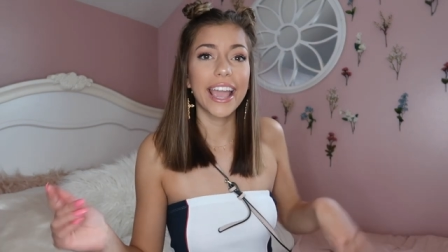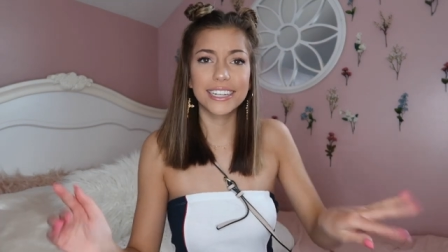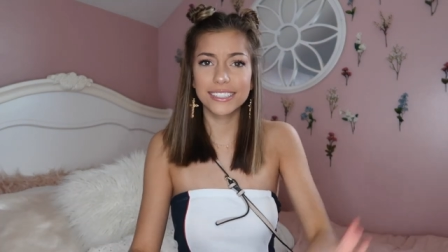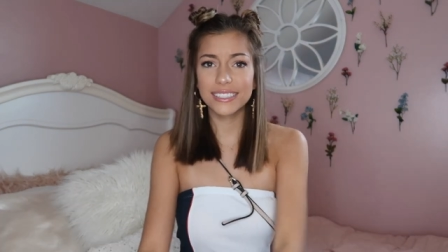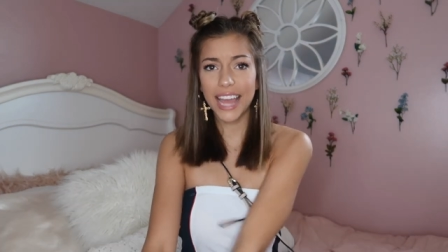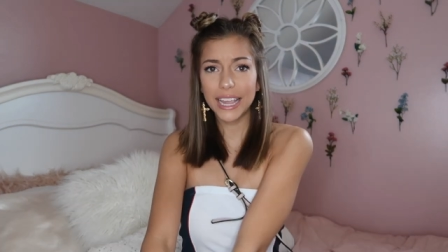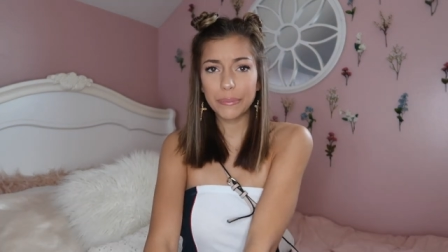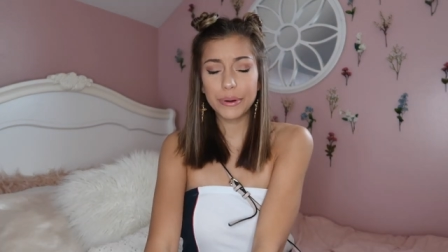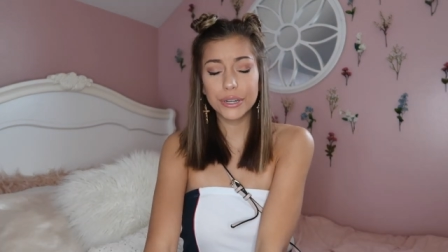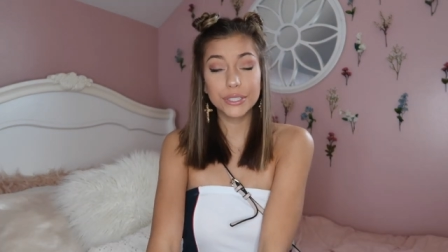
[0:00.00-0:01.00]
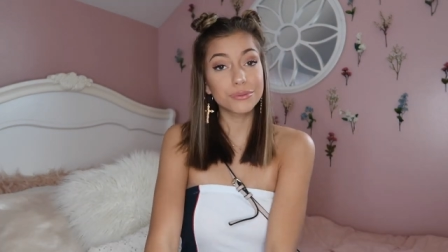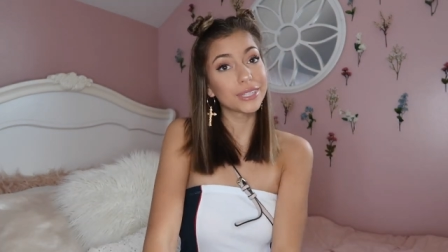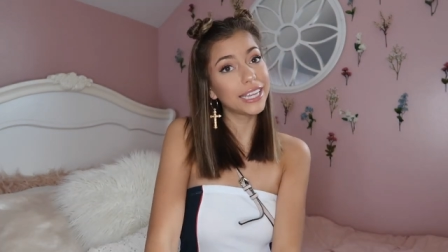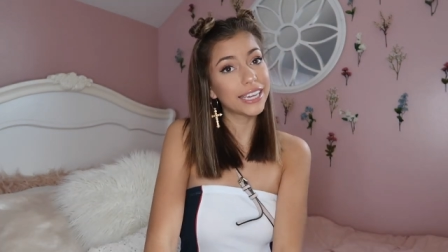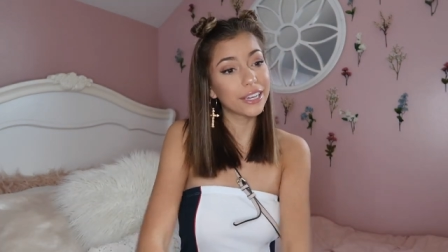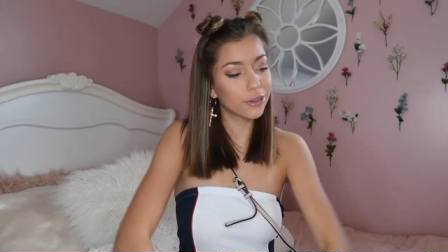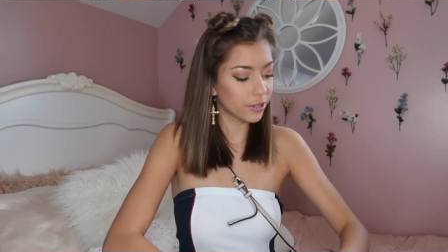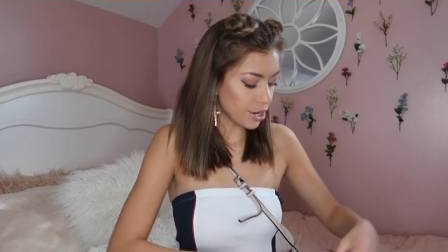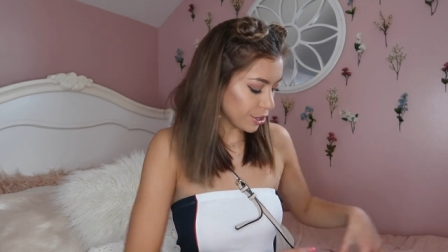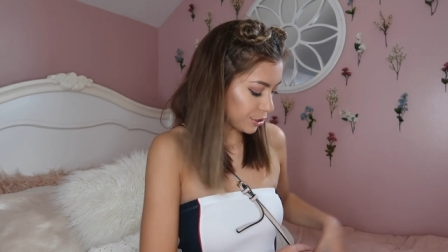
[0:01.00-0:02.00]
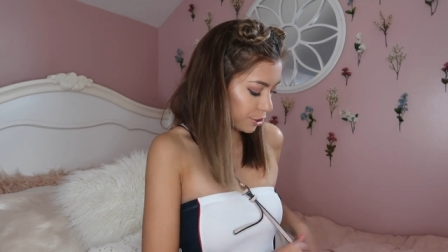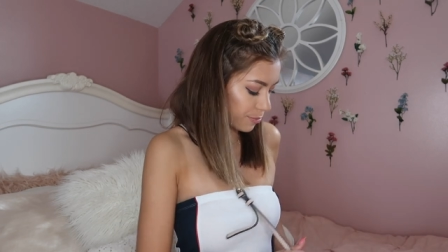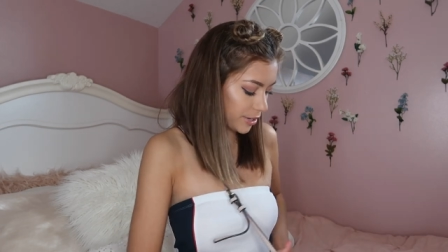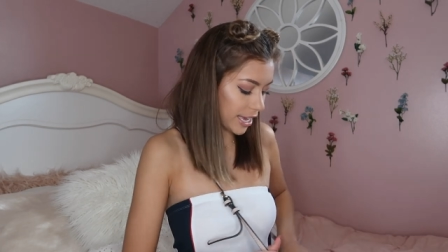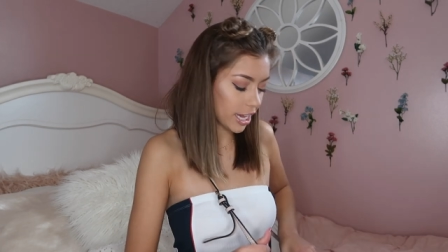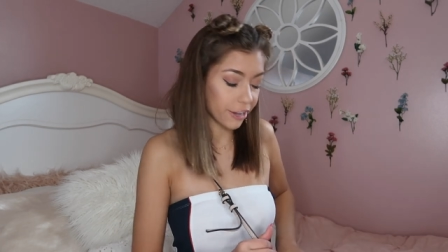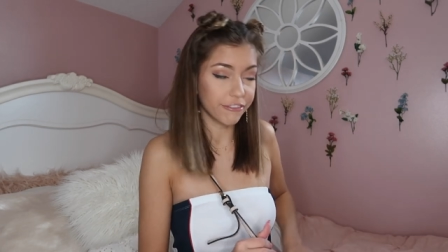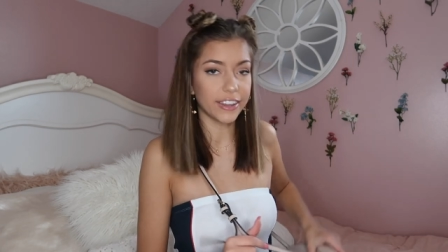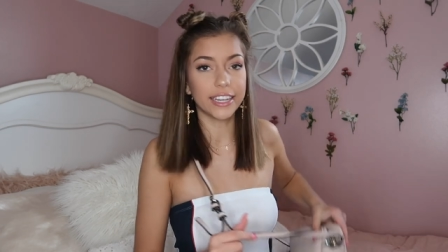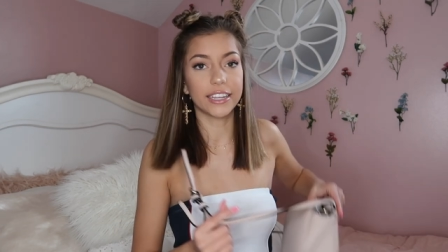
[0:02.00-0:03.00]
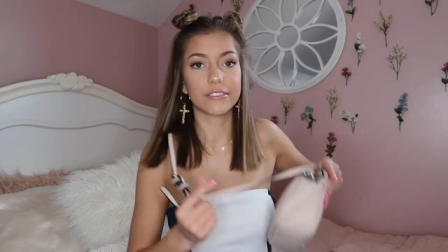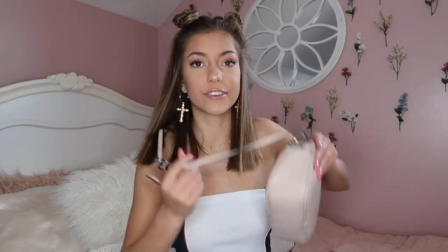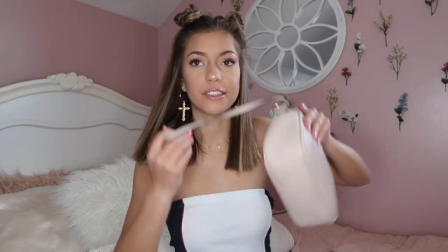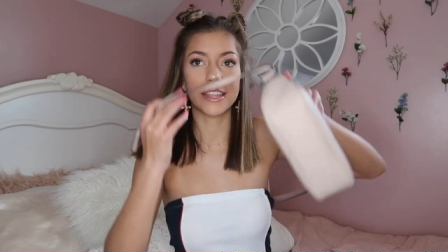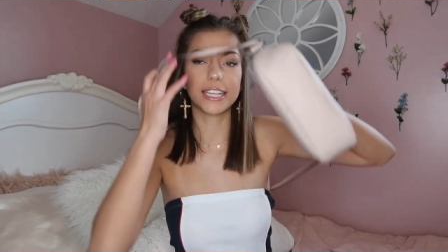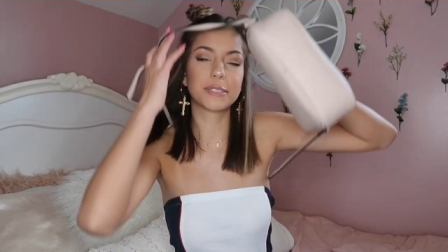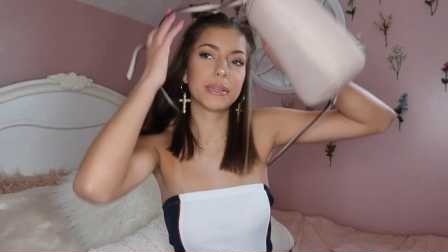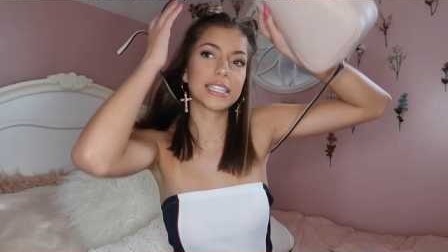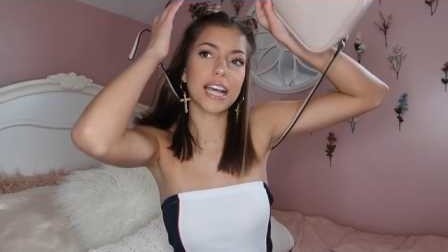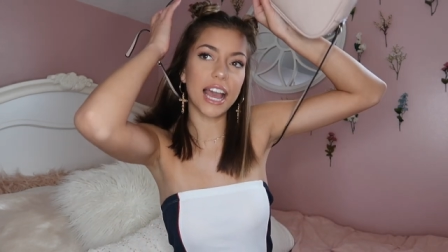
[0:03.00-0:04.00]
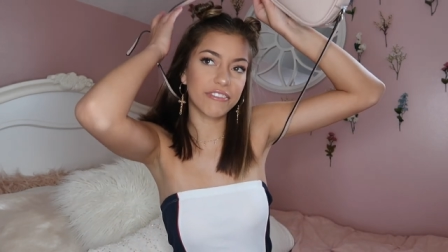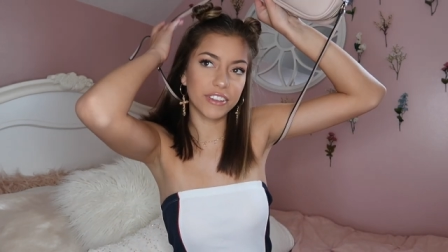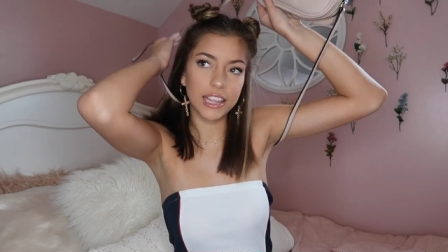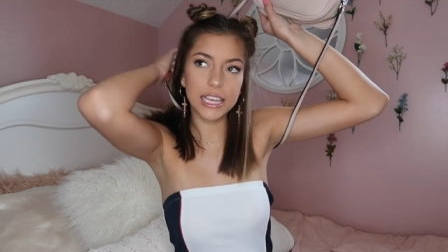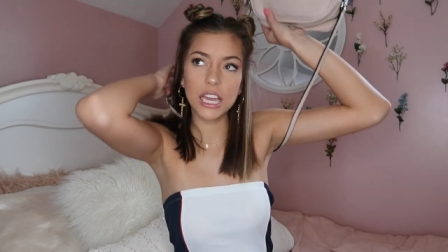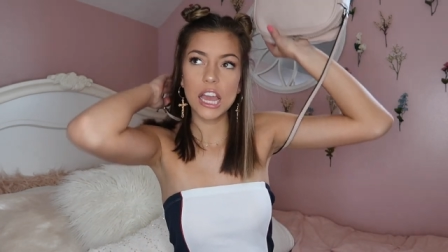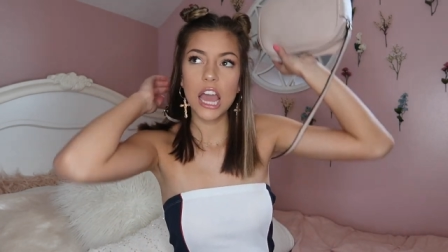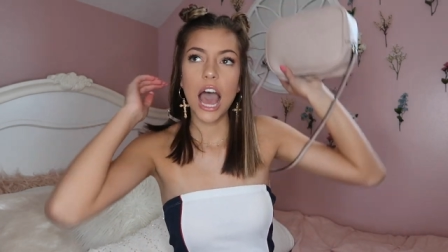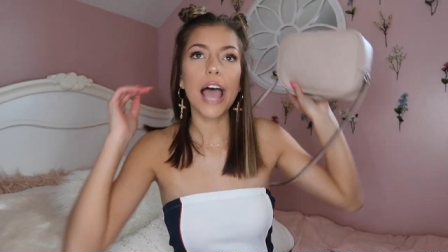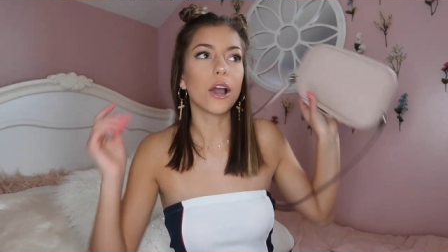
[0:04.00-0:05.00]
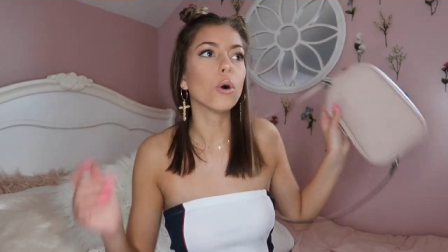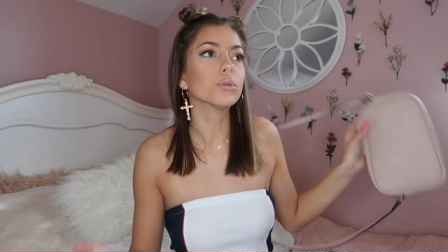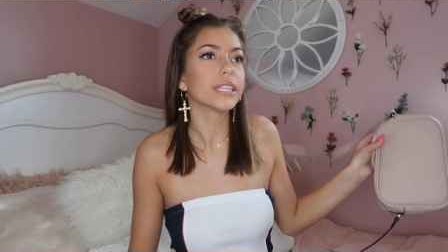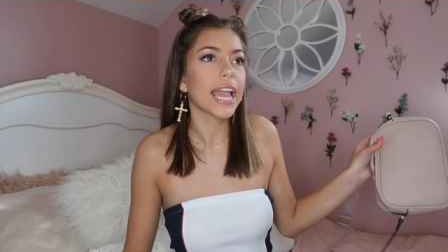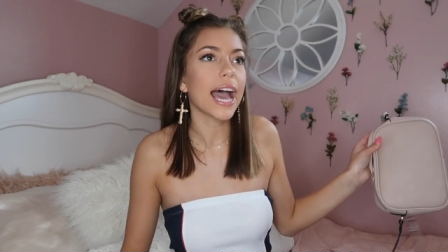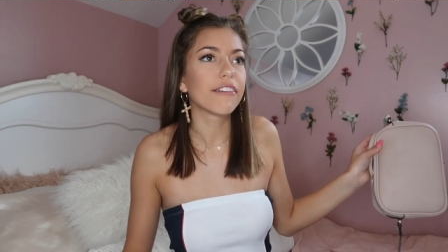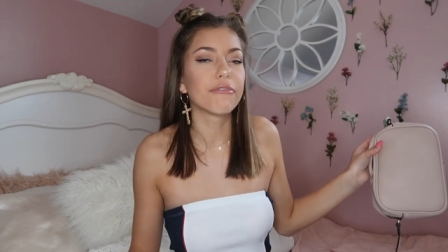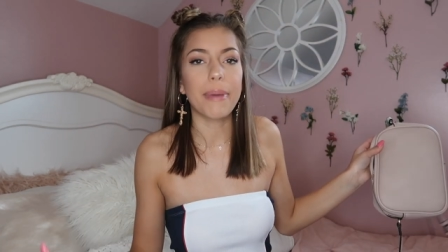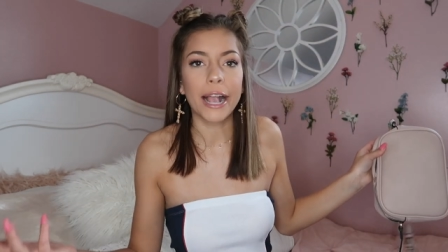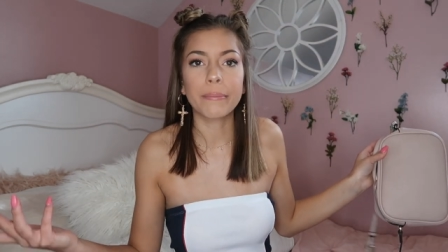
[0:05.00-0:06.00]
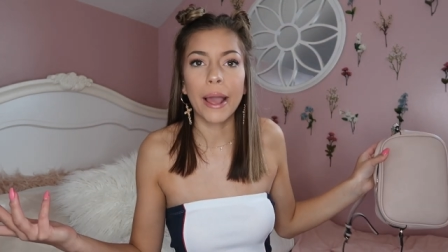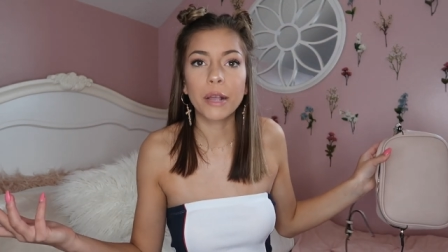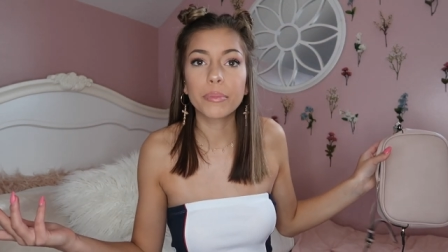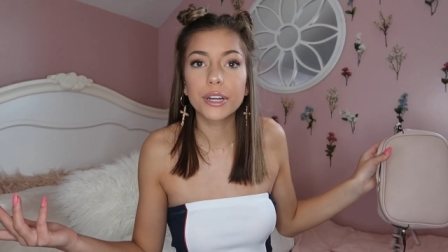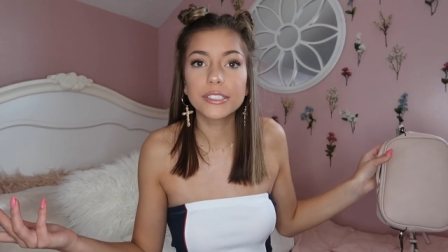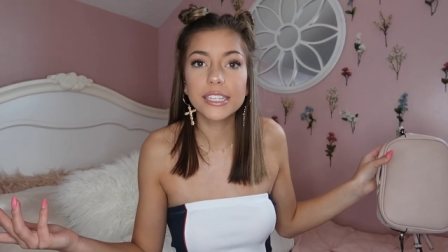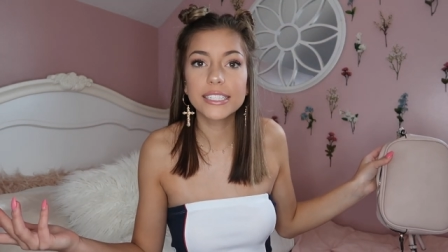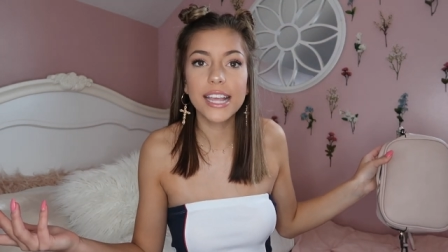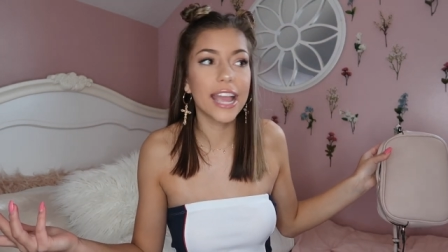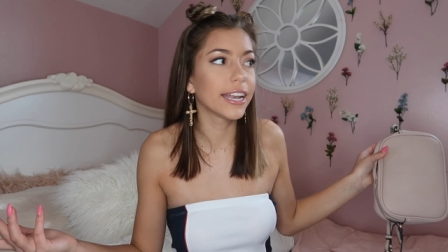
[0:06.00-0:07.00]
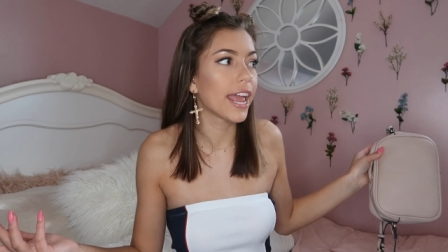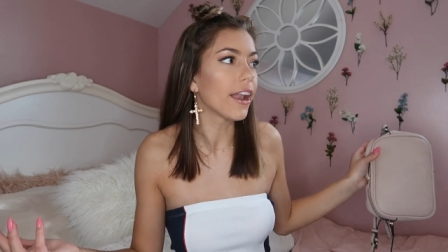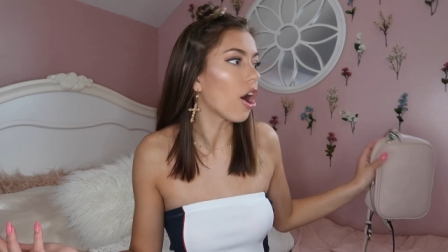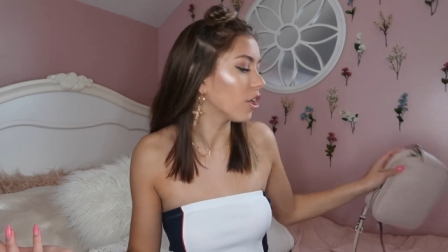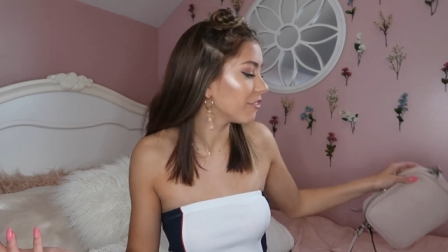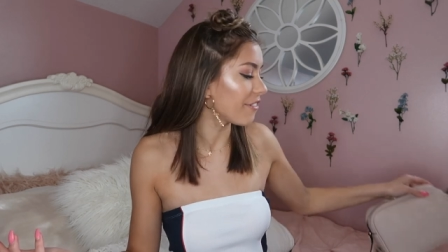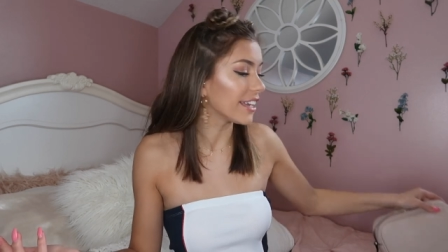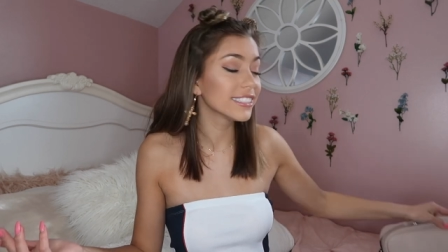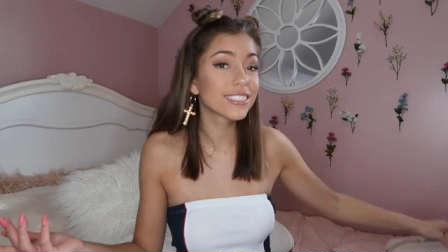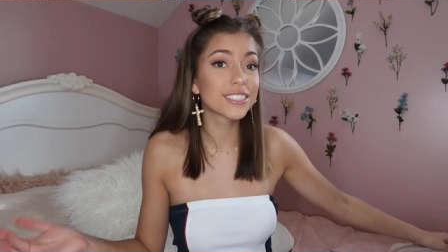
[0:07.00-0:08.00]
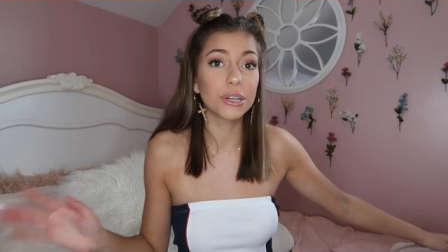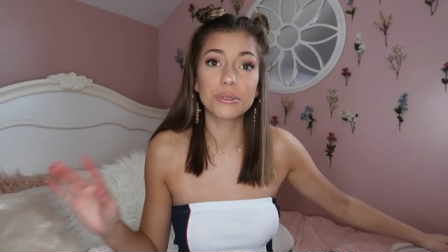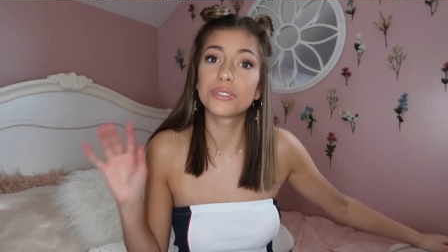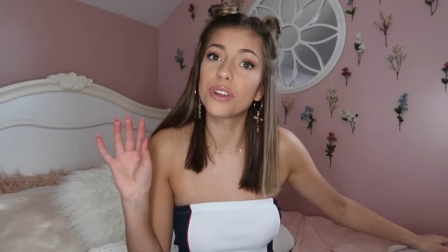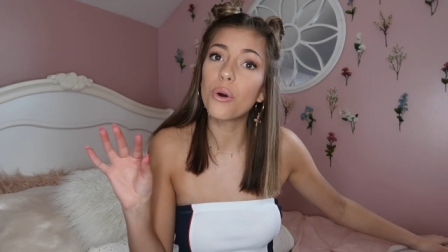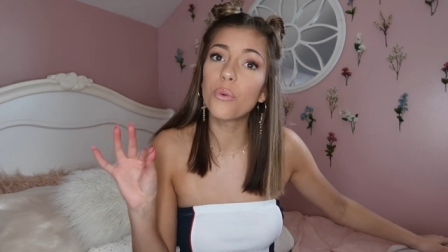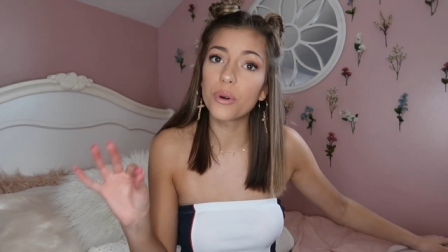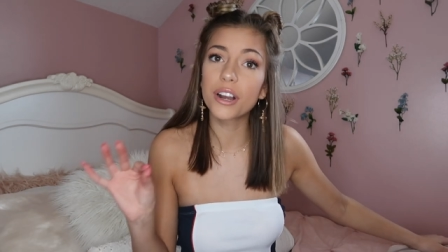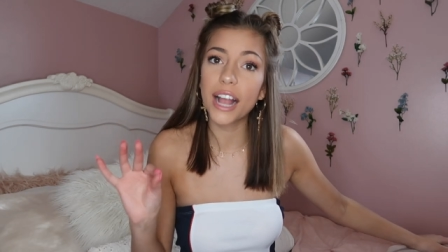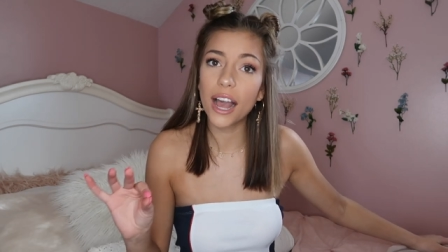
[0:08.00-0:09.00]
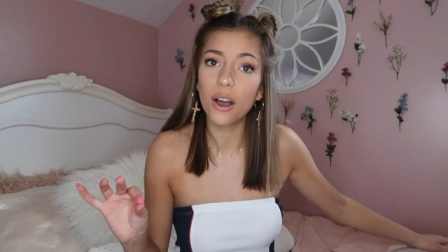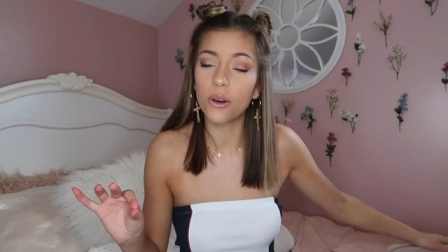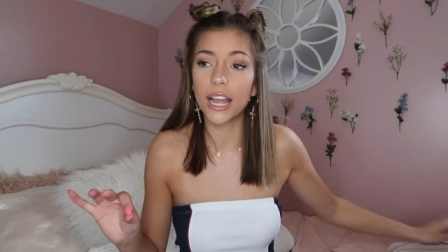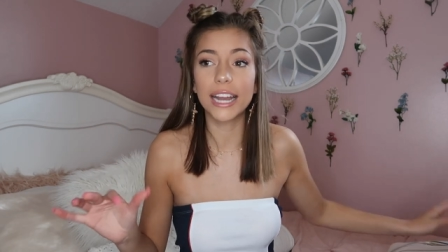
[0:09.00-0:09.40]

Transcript: And it's a side purse, really cute, super like convenient for things because I feel like I only have backpack purses, and in all events, those don't work out.